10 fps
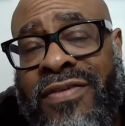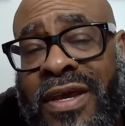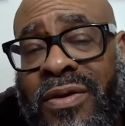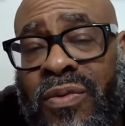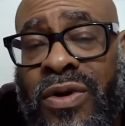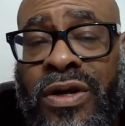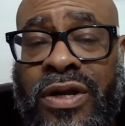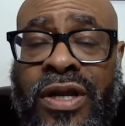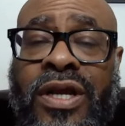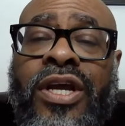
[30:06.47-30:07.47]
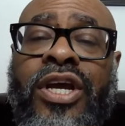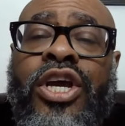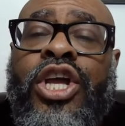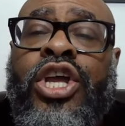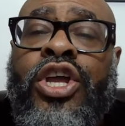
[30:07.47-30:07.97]
Network.
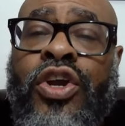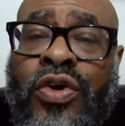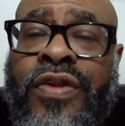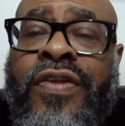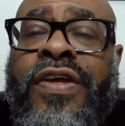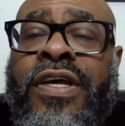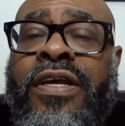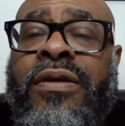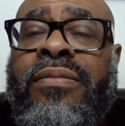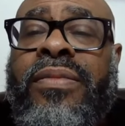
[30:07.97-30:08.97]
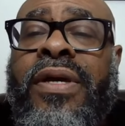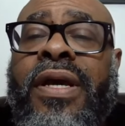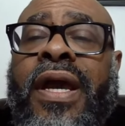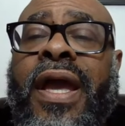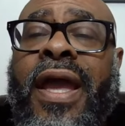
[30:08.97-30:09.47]
Your team
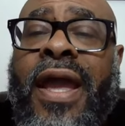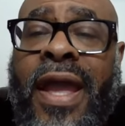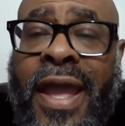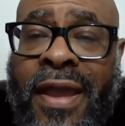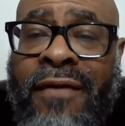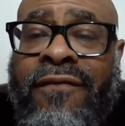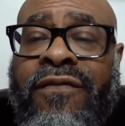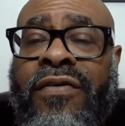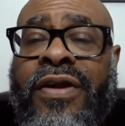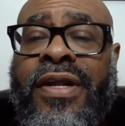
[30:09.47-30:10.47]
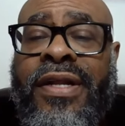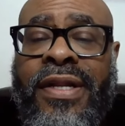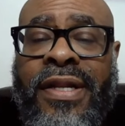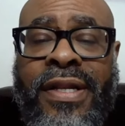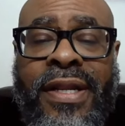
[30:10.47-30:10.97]
every
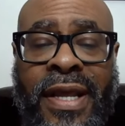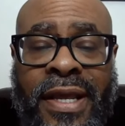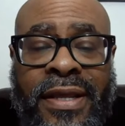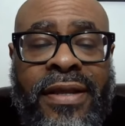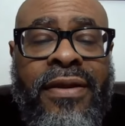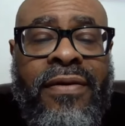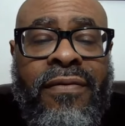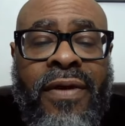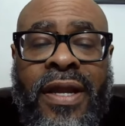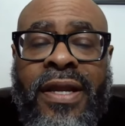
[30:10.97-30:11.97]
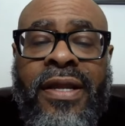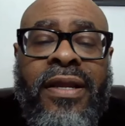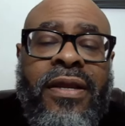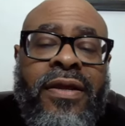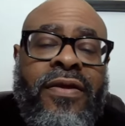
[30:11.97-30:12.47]
day, right?
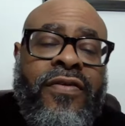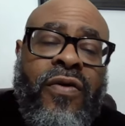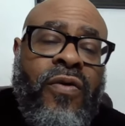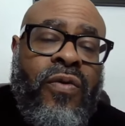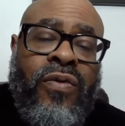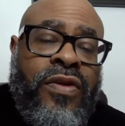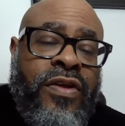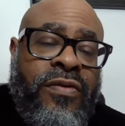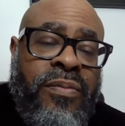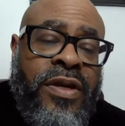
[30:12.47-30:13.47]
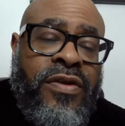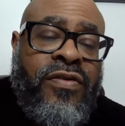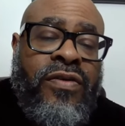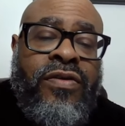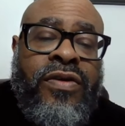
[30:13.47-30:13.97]
So just make
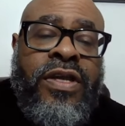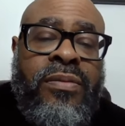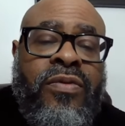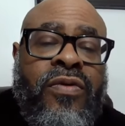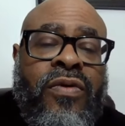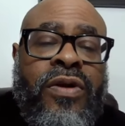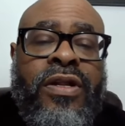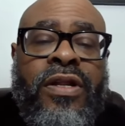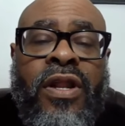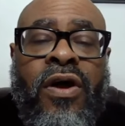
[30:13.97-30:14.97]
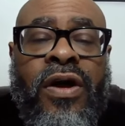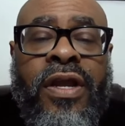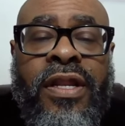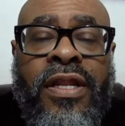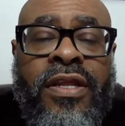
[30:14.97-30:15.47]
sure you keep doing and
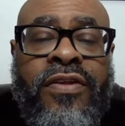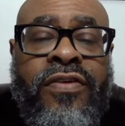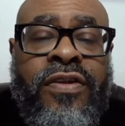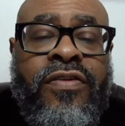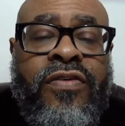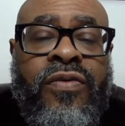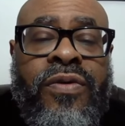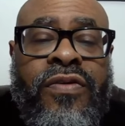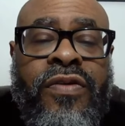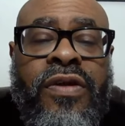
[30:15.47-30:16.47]
logging and listening to us.